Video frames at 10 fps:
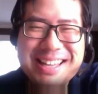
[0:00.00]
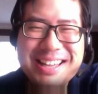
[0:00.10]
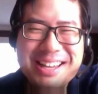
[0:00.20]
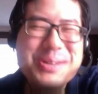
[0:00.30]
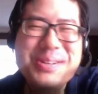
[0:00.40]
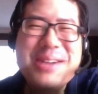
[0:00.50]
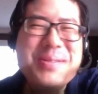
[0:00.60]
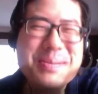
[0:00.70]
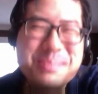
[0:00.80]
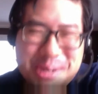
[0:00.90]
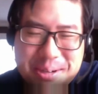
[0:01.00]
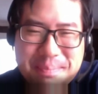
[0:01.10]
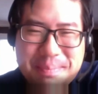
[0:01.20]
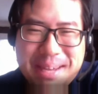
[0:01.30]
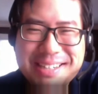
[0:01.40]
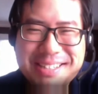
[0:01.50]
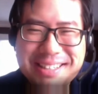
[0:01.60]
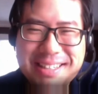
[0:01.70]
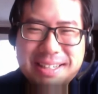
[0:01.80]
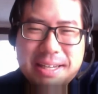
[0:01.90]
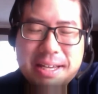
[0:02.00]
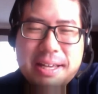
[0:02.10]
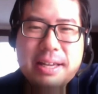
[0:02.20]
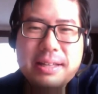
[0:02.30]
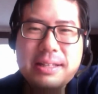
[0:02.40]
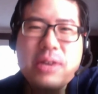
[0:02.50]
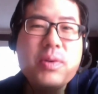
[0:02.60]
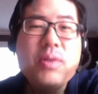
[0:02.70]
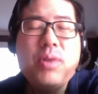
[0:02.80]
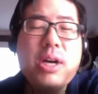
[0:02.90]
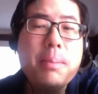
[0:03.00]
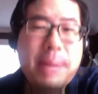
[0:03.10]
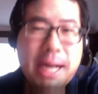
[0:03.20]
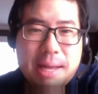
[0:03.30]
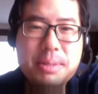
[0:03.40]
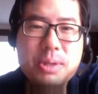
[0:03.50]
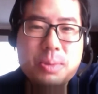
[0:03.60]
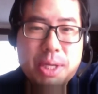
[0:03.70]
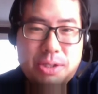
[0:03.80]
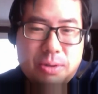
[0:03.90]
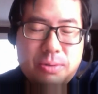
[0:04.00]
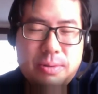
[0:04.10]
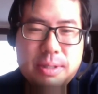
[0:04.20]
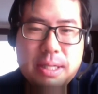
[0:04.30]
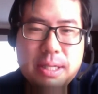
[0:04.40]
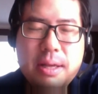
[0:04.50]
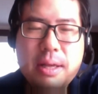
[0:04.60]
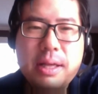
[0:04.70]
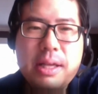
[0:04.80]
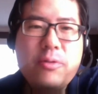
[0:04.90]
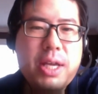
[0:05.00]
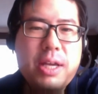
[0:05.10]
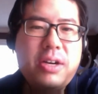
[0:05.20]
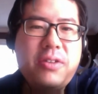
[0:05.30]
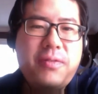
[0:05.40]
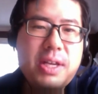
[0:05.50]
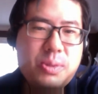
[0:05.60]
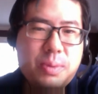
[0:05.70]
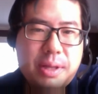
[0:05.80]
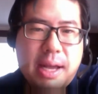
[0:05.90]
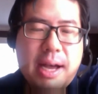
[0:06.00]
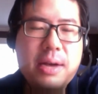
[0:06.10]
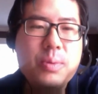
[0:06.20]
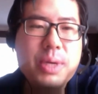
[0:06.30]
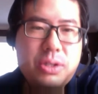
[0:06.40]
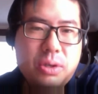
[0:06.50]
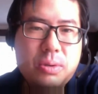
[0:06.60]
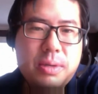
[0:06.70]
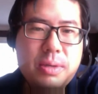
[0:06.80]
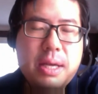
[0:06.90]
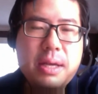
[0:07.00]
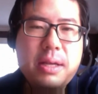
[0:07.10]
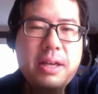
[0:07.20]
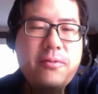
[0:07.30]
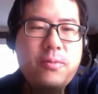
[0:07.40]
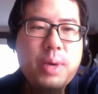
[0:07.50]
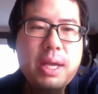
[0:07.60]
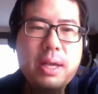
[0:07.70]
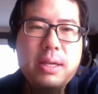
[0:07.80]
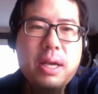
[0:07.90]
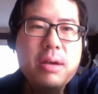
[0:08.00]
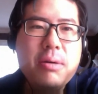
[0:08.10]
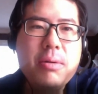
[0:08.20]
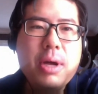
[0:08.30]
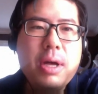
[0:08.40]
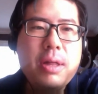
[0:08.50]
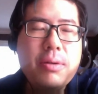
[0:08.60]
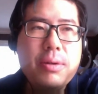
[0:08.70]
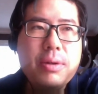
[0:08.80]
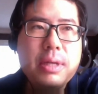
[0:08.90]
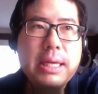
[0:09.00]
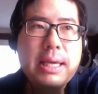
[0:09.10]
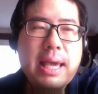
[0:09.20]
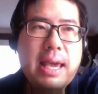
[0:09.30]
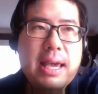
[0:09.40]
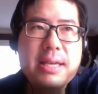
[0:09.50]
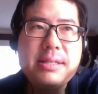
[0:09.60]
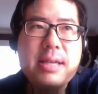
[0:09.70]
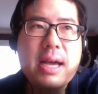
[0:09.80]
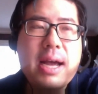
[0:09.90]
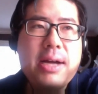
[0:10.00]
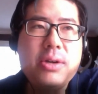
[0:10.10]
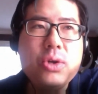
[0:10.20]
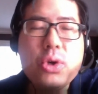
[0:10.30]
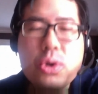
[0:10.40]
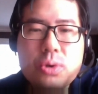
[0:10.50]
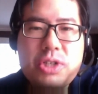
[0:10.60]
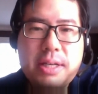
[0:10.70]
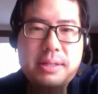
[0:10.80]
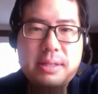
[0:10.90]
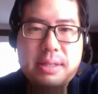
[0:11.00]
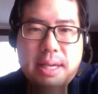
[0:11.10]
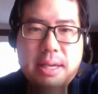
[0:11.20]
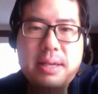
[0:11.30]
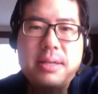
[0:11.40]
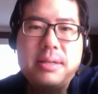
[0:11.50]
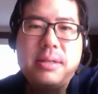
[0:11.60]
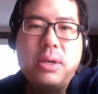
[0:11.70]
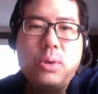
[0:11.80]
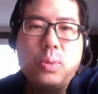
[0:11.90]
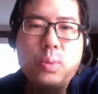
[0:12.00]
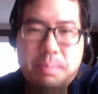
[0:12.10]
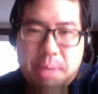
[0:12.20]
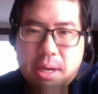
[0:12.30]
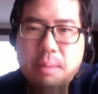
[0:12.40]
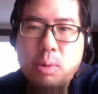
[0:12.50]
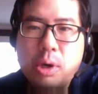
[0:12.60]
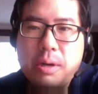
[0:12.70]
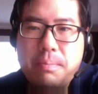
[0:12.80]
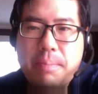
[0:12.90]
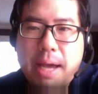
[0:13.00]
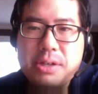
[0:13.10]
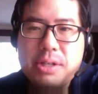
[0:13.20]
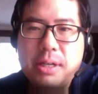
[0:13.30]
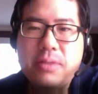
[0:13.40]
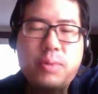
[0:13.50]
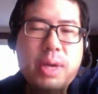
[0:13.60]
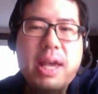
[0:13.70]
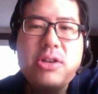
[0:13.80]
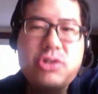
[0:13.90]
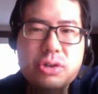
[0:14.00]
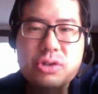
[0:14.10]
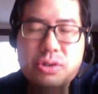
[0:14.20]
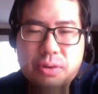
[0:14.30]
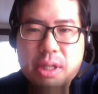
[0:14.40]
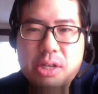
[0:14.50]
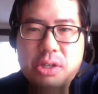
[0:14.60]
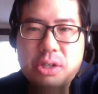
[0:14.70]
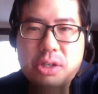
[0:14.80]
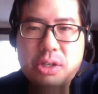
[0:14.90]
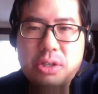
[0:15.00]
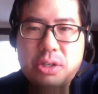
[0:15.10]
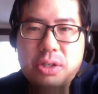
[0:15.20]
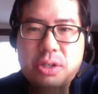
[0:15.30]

oh, now I'm more compassionate. Now, if we read our Bible, we do. If we interface with God, we do. If we gaze on who Jesus is, we become more compassionate. If we enter into a relationship